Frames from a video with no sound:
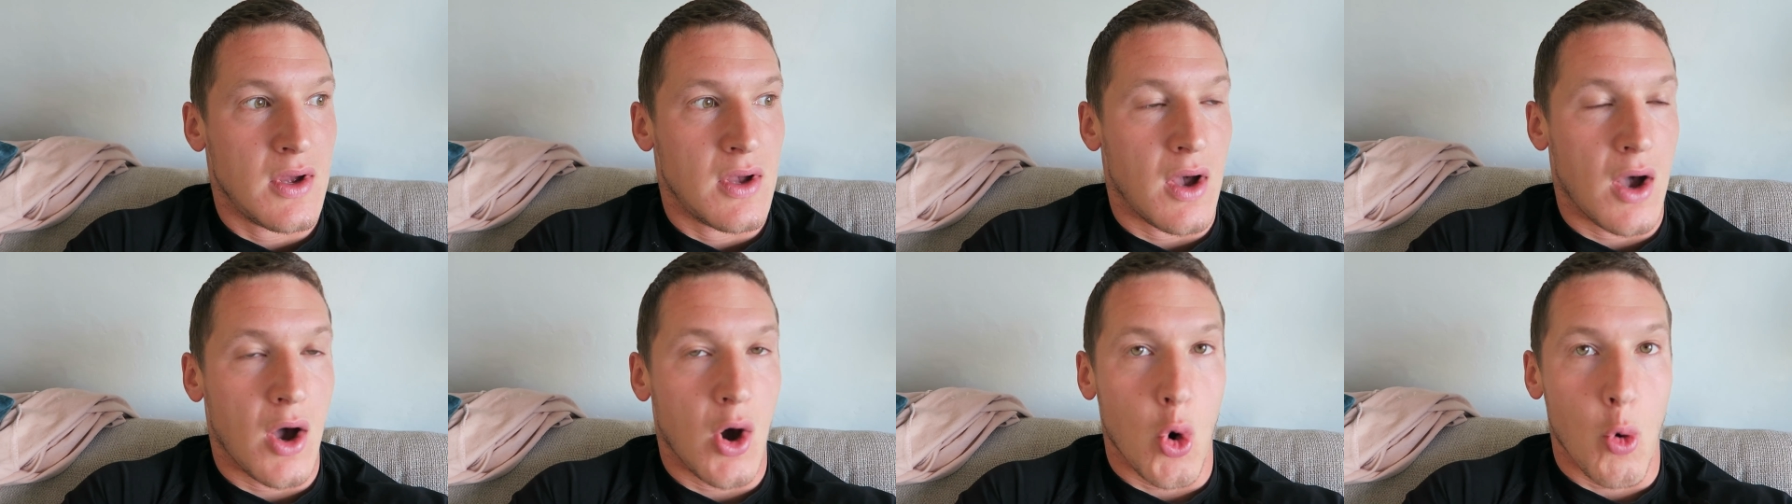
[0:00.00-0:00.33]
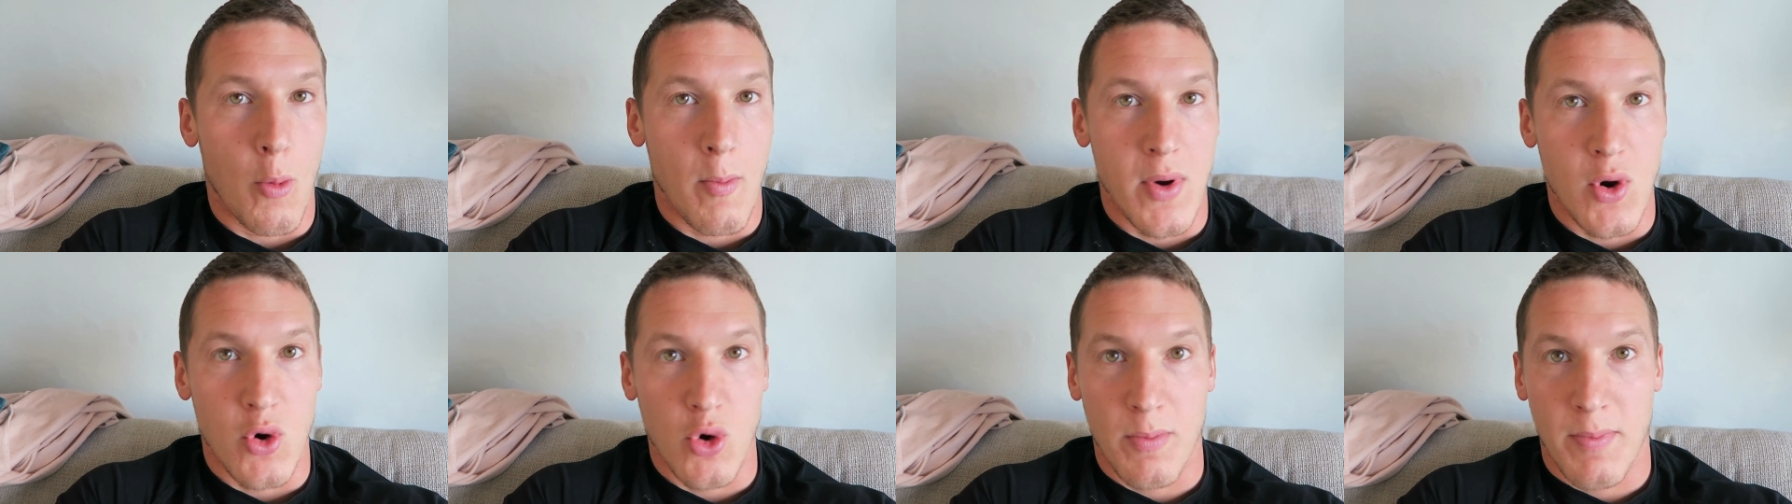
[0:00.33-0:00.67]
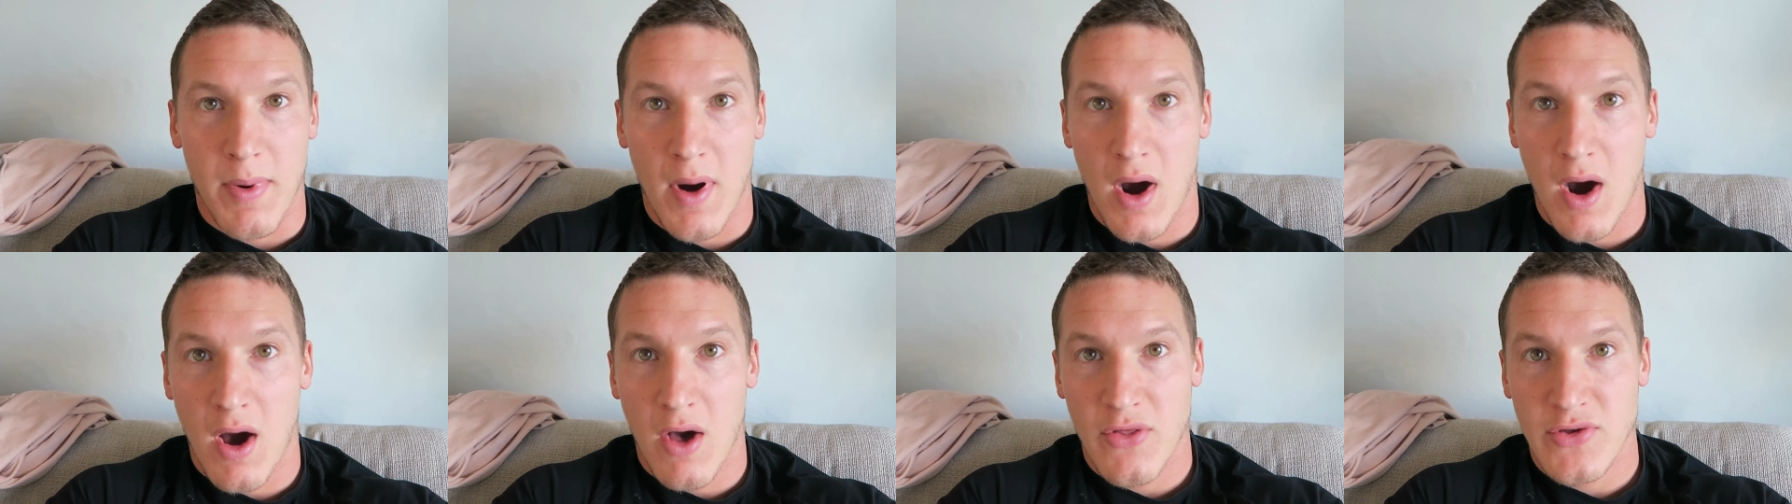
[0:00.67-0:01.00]
whole milk
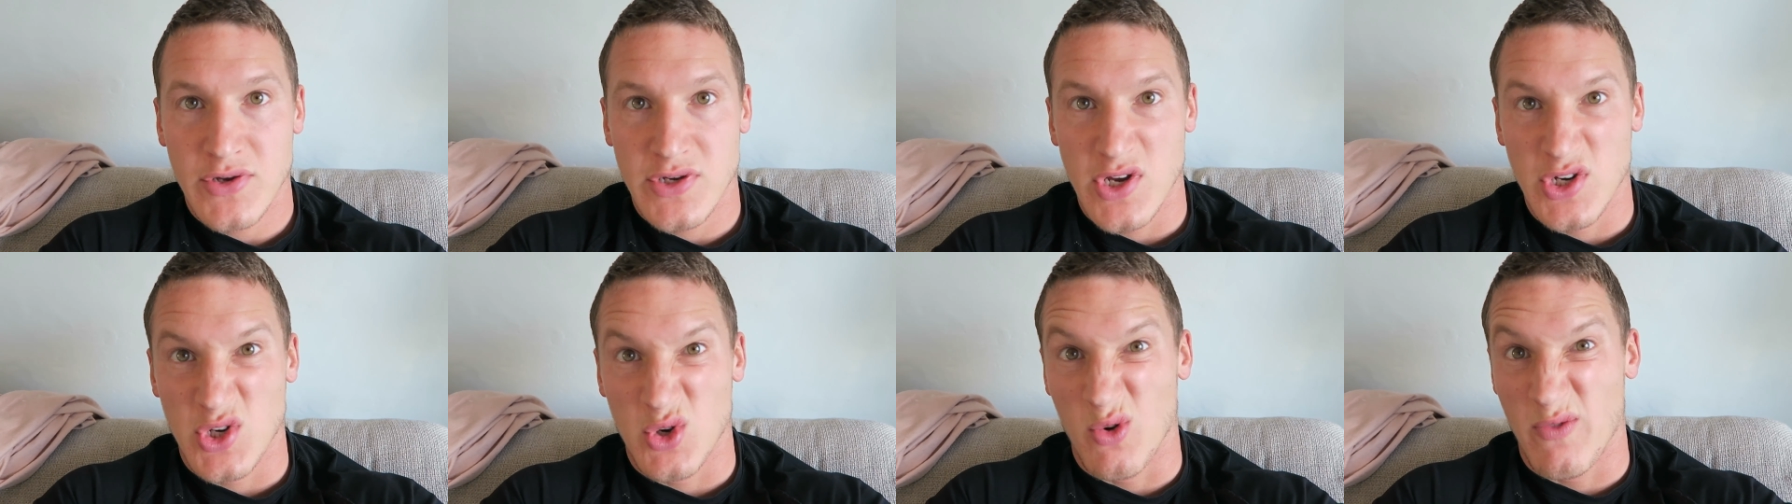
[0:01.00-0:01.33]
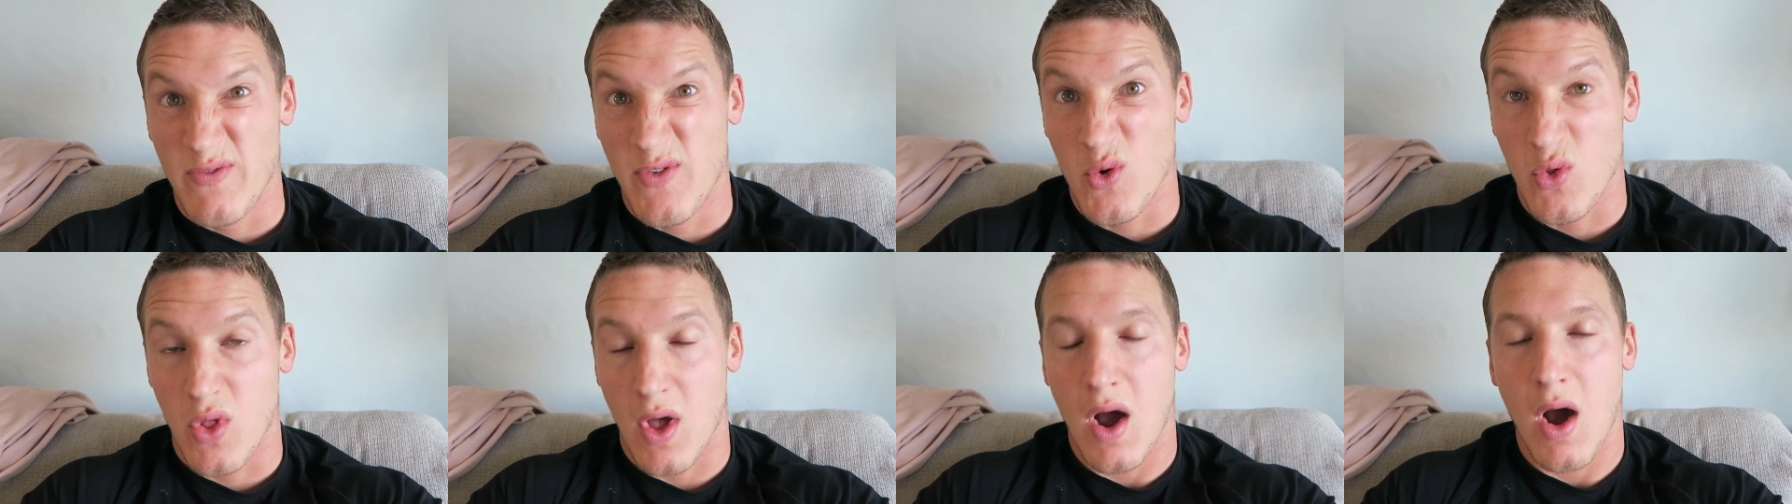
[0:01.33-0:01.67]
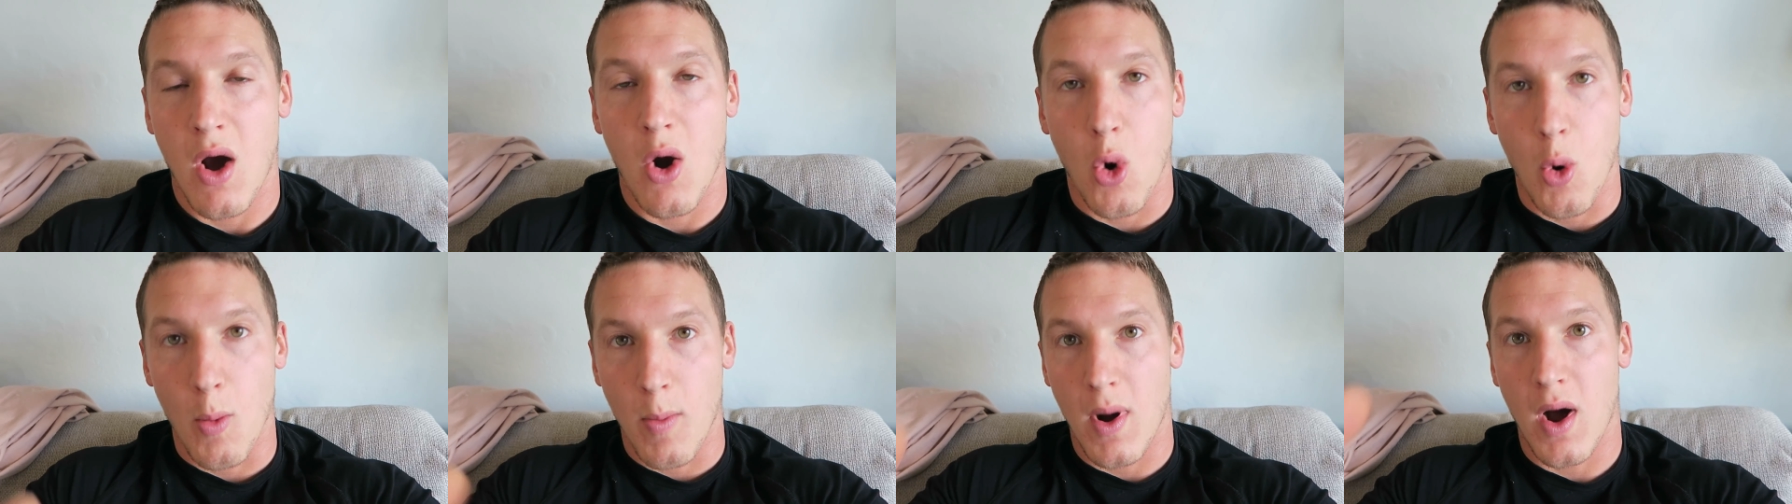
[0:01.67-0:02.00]
baths, so she'll fill the
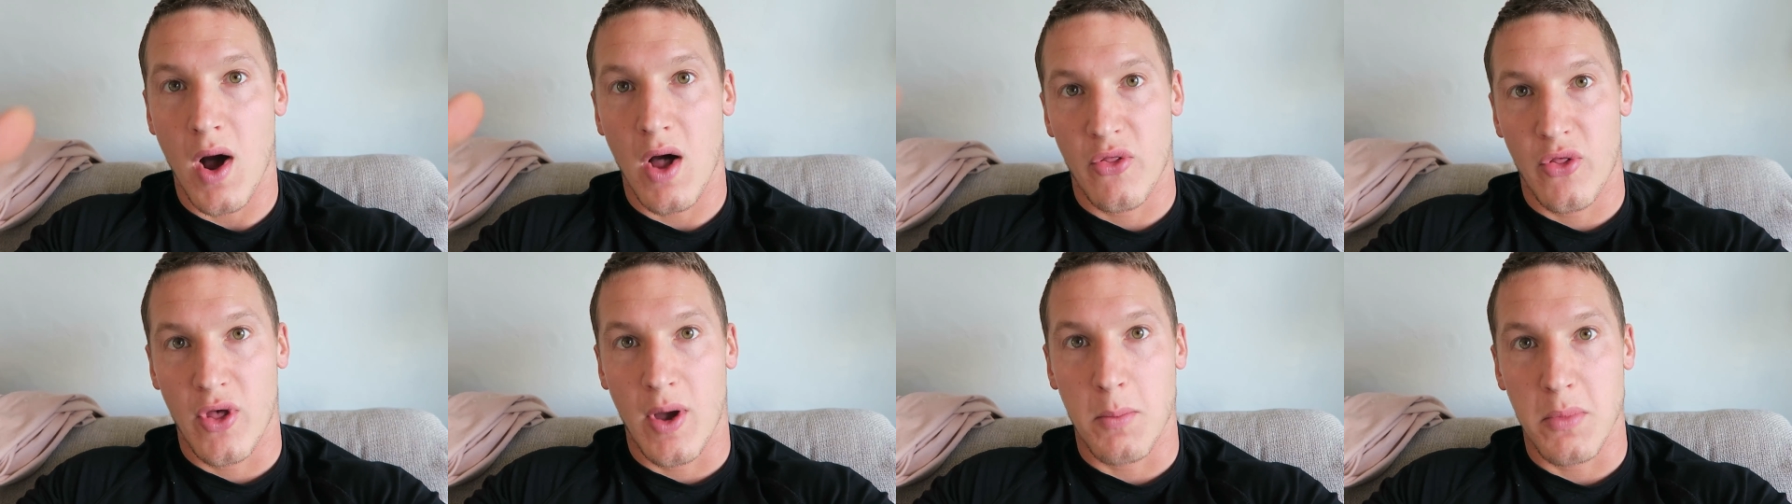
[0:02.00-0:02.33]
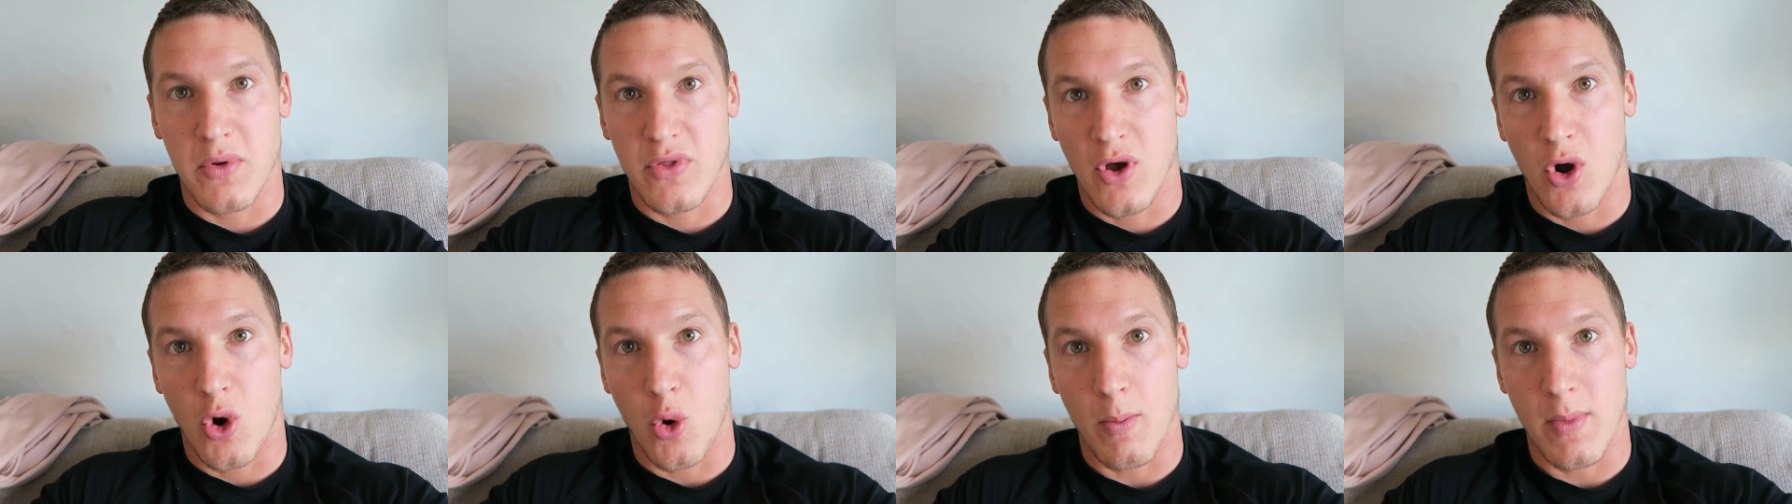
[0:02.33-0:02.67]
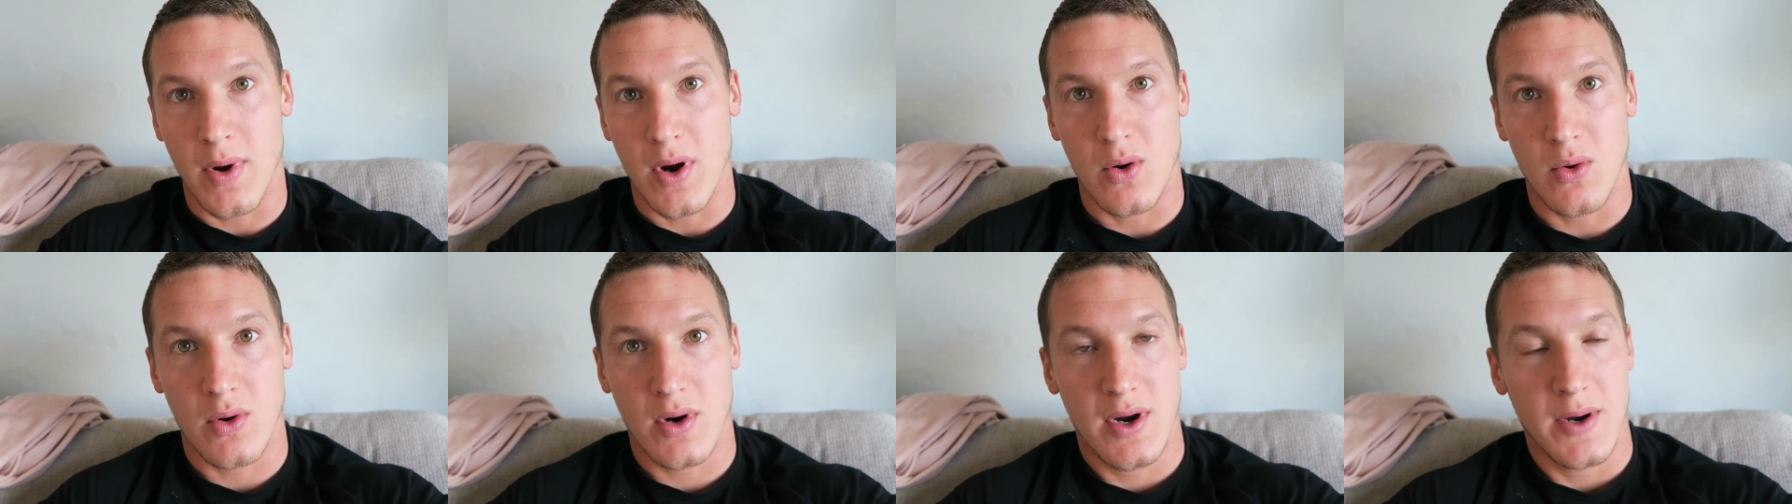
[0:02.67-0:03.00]
whole bath up with whole
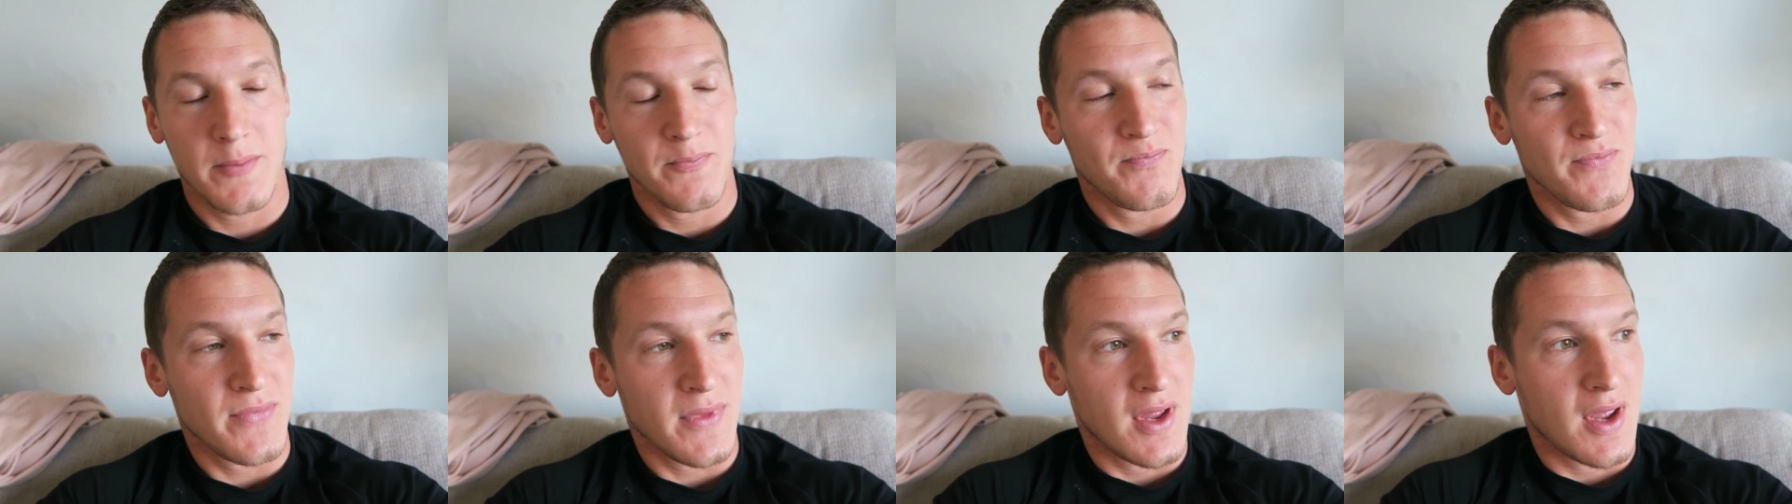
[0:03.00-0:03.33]
milk